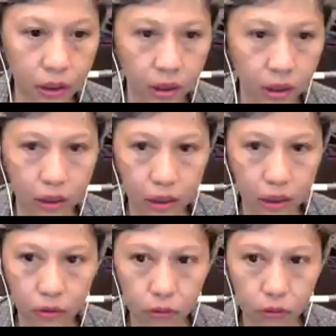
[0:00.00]
in
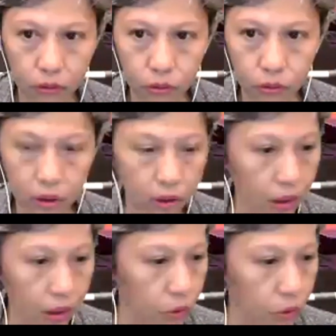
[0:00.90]
Nusa Cendana
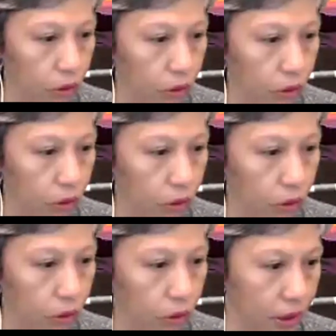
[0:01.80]
University.
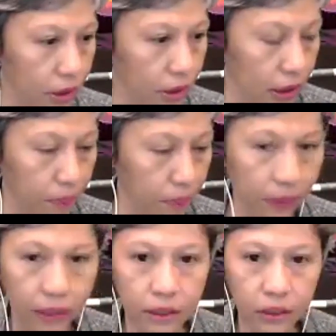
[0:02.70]
She
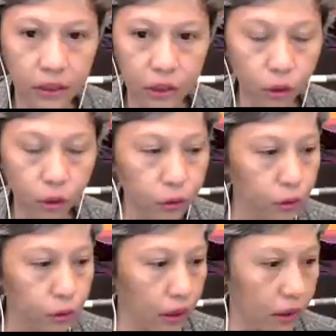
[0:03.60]
is also
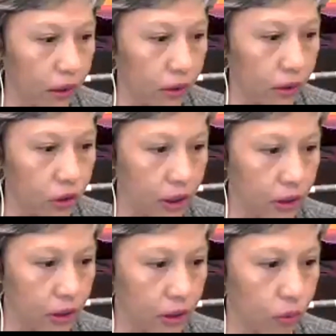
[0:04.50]
a researcher,
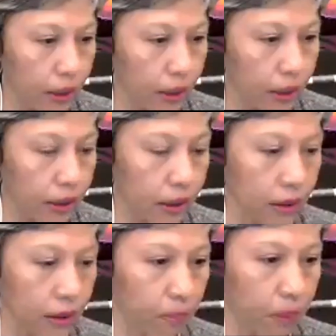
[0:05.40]
writer,
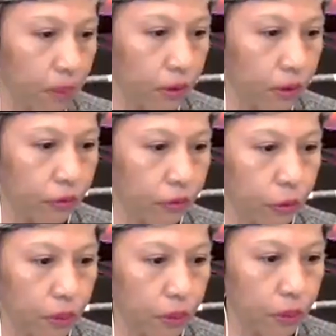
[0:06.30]
member of
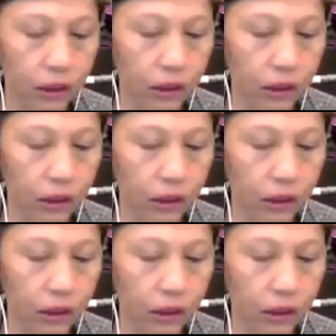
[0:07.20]
Women in